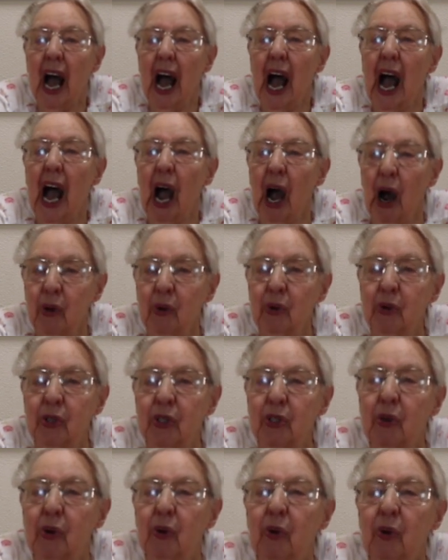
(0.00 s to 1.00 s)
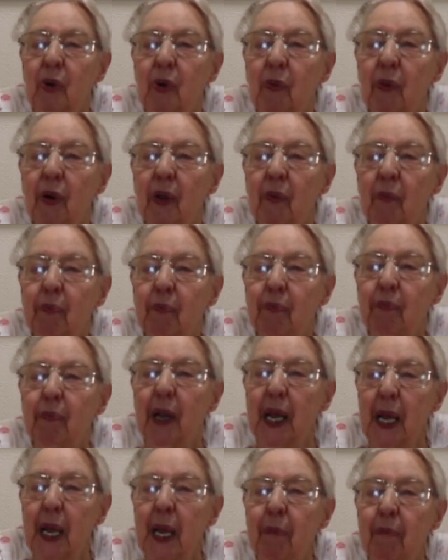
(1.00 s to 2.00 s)
how to
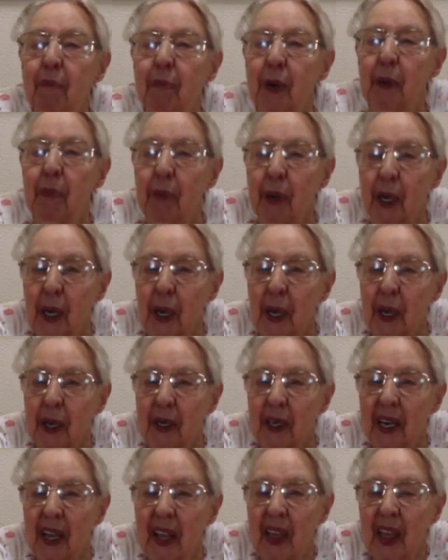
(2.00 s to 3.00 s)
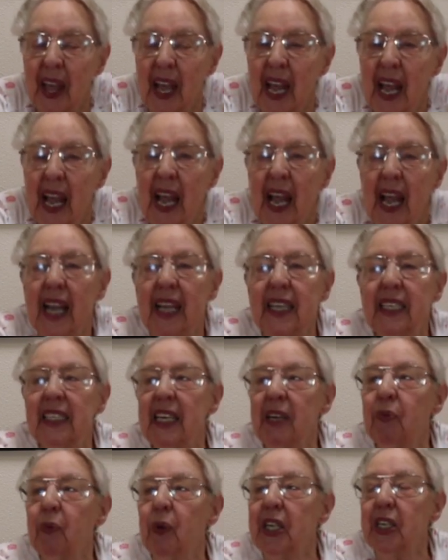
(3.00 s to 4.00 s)
be prepared." He
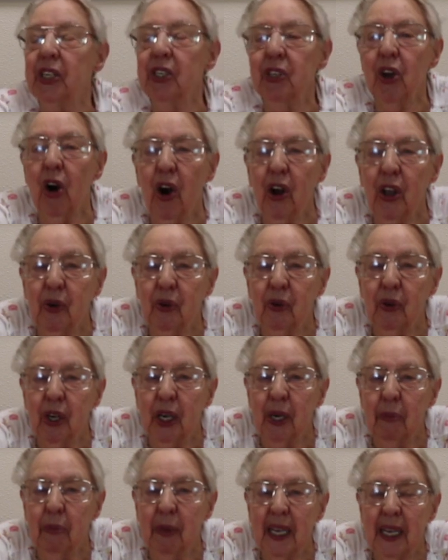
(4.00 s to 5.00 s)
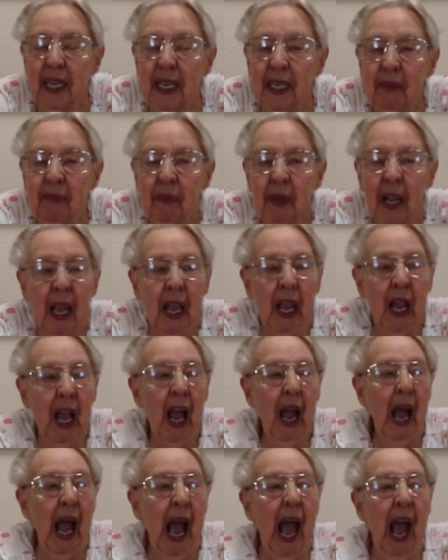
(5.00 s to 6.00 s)
said, "We saw you come in,
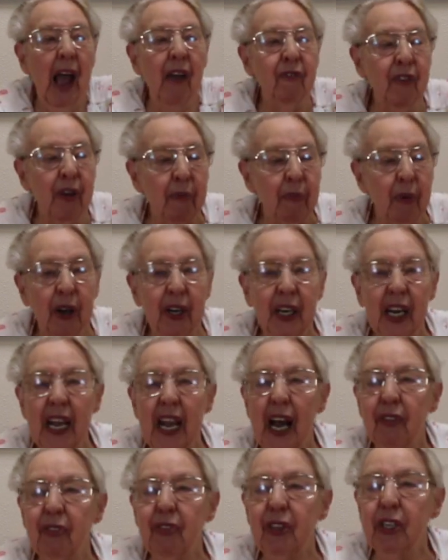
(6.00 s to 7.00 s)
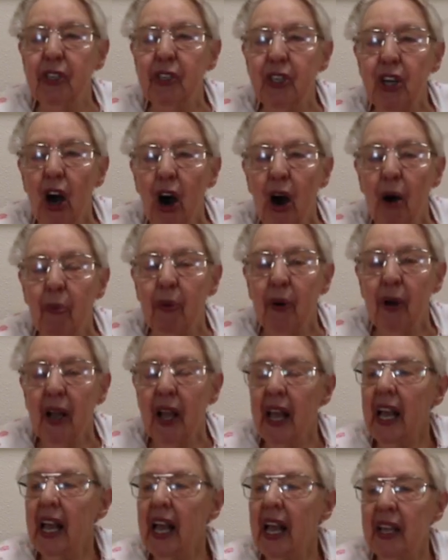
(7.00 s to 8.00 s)
everybody had the job,
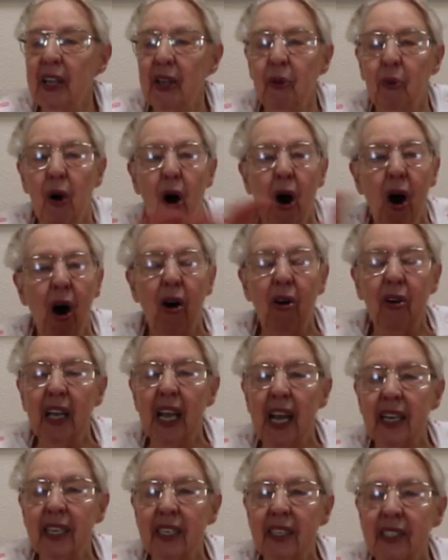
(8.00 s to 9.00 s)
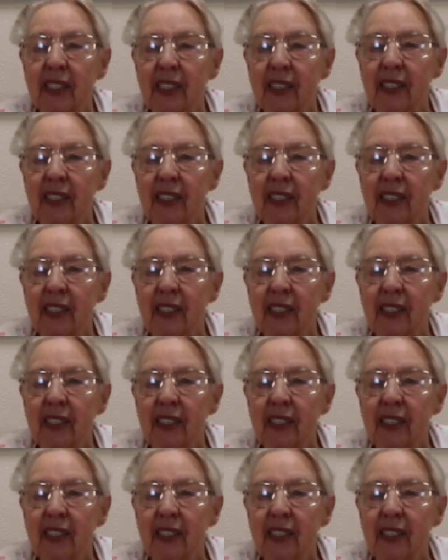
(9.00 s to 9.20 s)
you all did